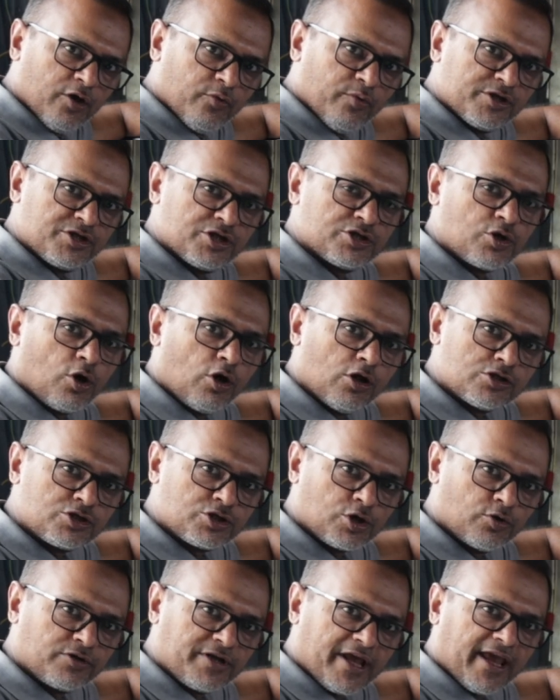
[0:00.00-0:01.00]
which is
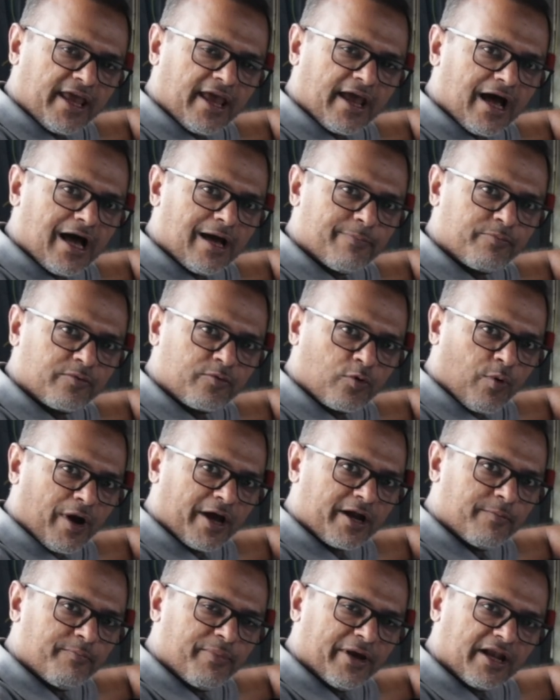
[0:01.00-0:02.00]
also taking up
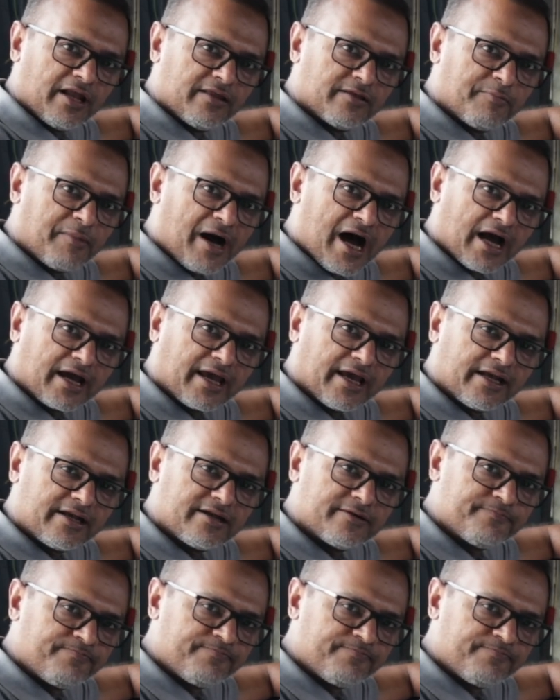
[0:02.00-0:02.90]
quite a bit in the market.